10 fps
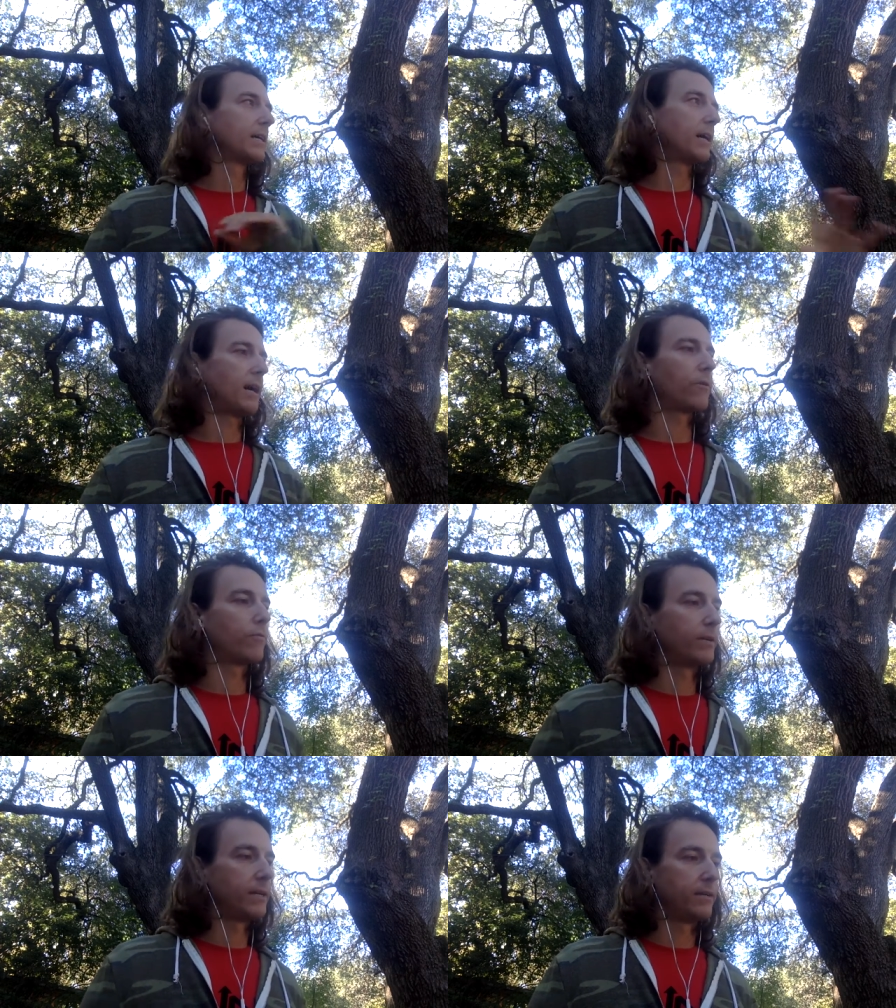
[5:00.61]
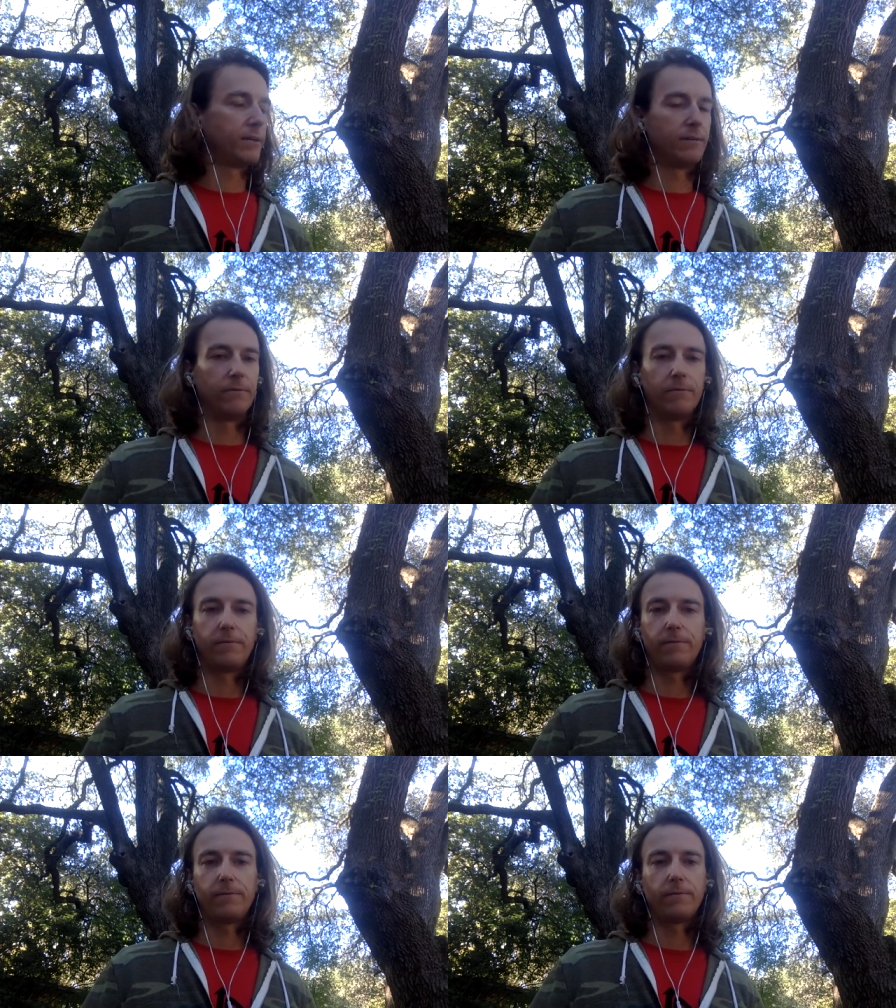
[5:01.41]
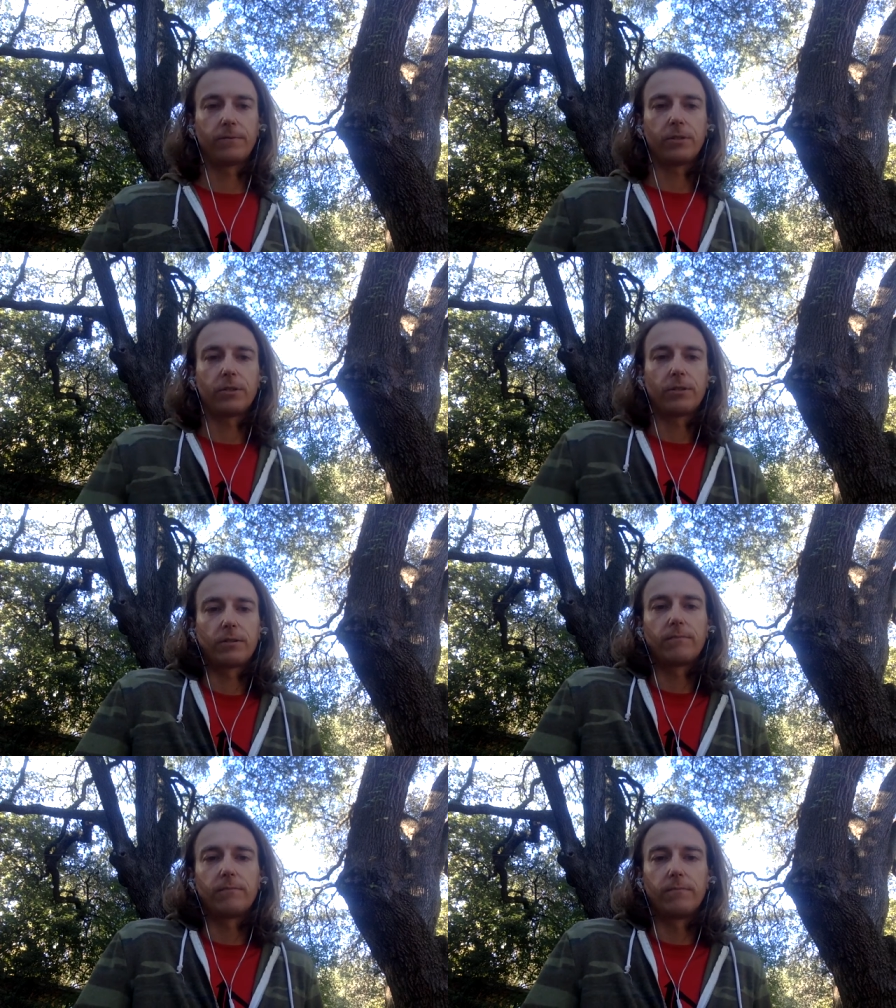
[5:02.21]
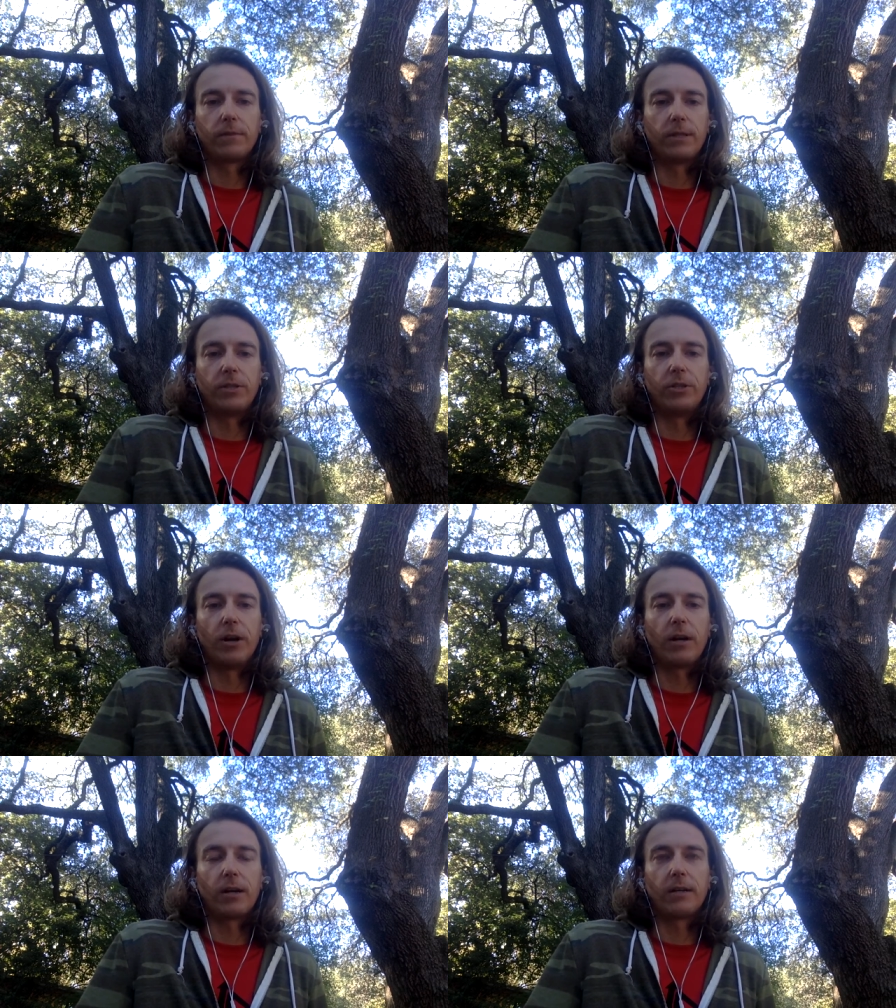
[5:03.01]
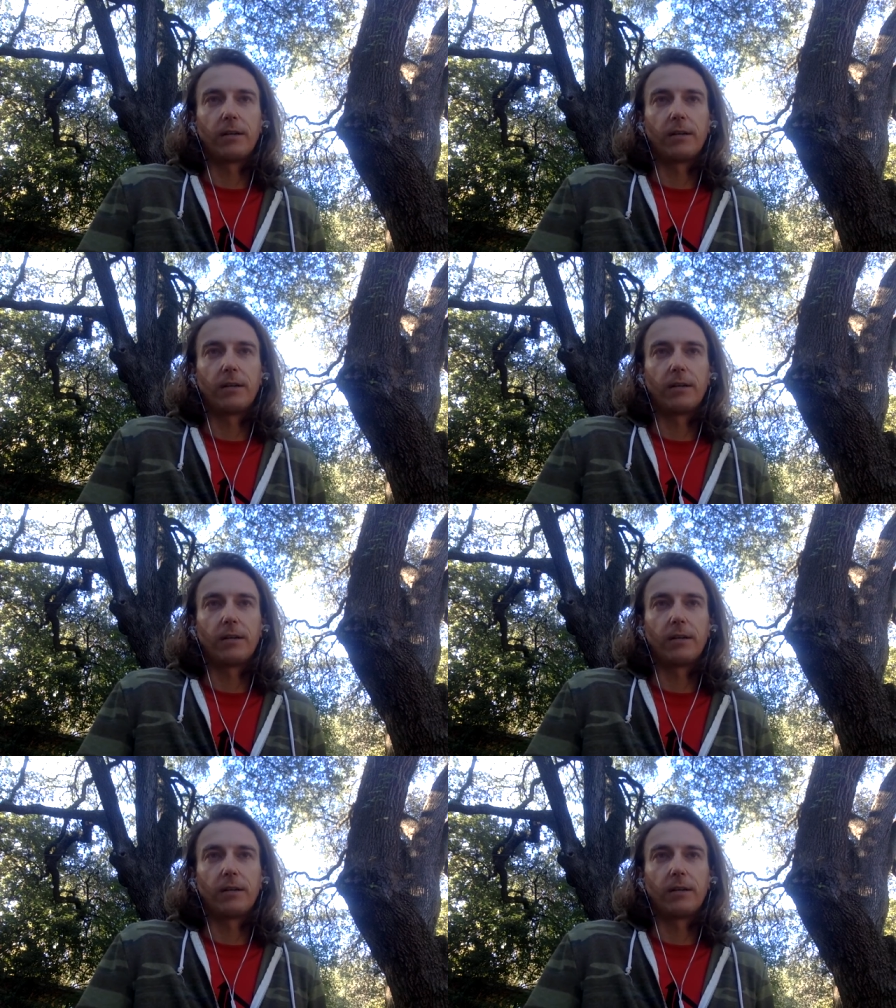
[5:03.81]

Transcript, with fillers: Got rid of just the junk.